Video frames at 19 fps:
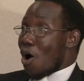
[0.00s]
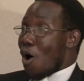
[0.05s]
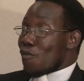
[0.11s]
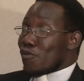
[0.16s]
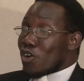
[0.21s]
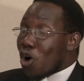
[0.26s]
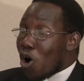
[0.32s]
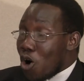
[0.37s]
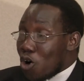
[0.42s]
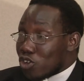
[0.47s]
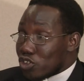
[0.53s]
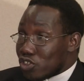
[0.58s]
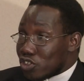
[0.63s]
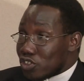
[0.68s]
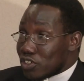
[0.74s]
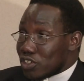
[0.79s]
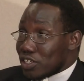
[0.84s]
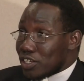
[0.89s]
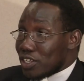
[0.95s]
Of
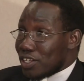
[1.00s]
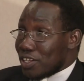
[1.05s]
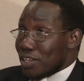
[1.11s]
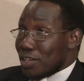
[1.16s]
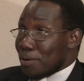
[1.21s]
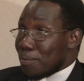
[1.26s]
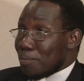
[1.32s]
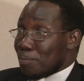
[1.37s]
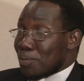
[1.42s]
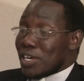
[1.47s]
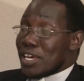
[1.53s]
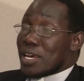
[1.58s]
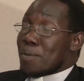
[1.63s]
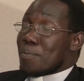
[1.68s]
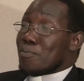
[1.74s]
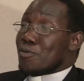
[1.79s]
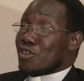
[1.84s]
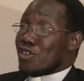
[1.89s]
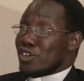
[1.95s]
course,
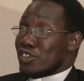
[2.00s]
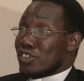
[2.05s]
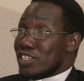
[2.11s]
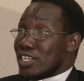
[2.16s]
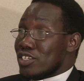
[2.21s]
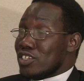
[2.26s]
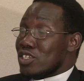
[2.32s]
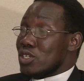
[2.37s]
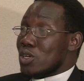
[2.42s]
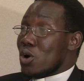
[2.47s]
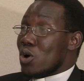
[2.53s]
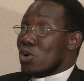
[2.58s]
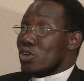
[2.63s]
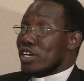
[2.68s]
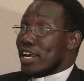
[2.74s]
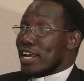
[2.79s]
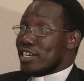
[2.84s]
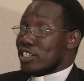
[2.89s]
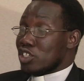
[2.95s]
being a priest does
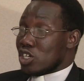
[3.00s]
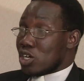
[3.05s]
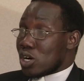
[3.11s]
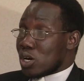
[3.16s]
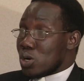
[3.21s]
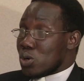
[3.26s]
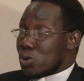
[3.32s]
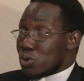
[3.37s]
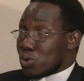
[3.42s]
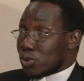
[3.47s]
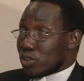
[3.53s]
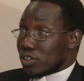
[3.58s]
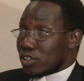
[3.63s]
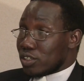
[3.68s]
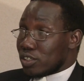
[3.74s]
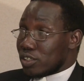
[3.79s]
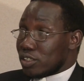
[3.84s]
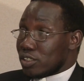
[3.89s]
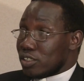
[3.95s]
not exclude,
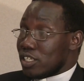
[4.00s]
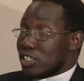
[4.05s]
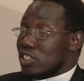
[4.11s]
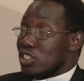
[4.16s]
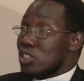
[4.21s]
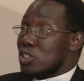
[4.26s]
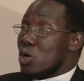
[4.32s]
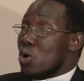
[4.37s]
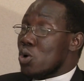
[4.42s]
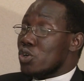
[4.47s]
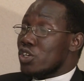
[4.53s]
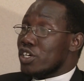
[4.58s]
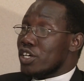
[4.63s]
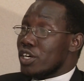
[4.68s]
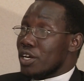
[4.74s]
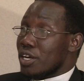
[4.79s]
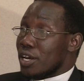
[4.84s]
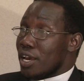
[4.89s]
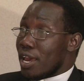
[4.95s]
does not
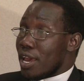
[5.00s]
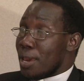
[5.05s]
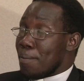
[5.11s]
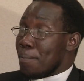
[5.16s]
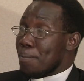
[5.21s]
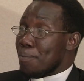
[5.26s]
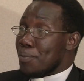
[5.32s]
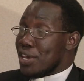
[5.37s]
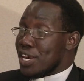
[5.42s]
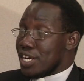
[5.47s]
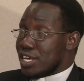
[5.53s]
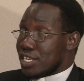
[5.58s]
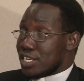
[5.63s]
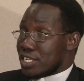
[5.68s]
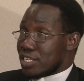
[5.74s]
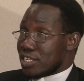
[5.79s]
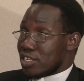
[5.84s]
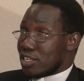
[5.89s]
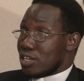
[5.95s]
impede
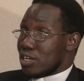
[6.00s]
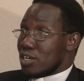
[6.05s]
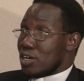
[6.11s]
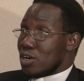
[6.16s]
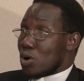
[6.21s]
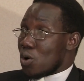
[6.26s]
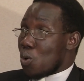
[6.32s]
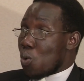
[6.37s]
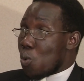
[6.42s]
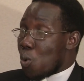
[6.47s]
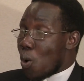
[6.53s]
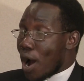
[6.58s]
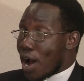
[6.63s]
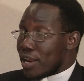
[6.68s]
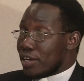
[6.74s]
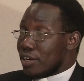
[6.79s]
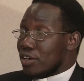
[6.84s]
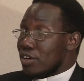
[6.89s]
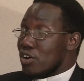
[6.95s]

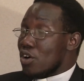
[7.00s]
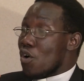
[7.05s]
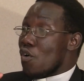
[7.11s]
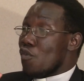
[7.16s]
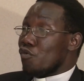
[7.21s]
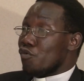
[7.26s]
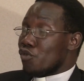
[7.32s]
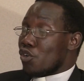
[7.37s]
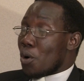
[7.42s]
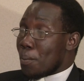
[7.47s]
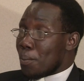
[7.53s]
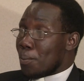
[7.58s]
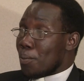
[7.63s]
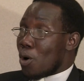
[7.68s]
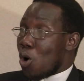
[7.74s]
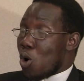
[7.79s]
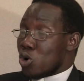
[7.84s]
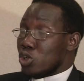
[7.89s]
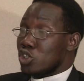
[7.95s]
one
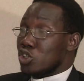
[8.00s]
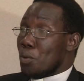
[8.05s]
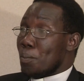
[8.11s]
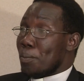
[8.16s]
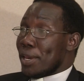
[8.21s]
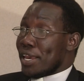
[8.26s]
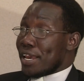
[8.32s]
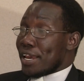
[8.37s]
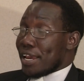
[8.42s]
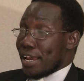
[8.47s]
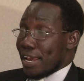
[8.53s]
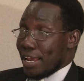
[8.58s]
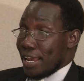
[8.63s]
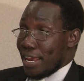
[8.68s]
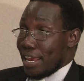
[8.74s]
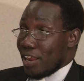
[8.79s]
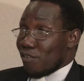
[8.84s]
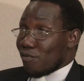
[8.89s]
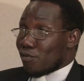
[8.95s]
from also being
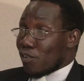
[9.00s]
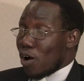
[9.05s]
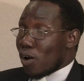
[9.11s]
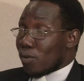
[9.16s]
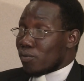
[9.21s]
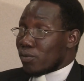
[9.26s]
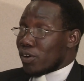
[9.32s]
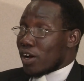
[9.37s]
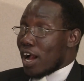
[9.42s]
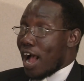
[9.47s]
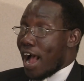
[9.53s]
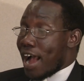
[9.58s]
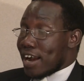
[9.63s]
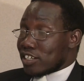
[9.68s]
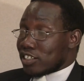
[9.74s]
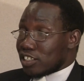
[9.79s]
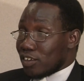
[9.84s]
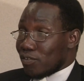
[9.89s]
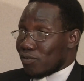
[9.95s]
involved
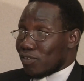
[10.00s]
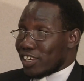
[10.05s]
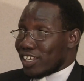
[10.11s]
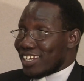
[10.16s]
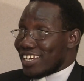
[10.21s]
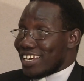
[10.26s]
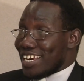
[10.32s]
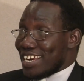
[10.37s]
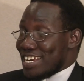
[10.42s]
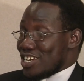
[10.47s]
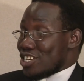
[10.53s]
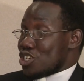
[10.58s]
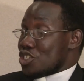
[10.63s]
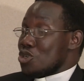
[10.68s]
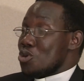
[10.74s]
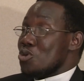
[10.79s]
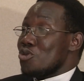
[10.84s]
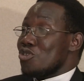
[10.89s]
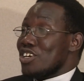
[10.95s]
actively in
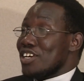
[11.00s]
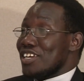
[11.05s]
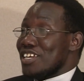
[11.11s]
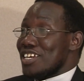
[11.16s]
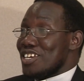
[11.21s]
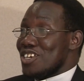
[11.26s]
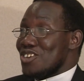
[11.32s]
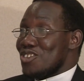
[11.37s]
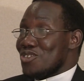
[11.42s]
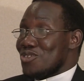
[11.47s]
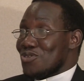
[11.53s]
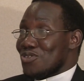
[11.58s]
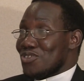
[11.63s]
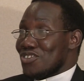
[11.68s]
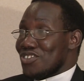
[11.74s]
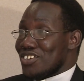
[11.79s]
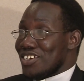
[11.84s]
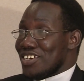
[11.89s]
social issues,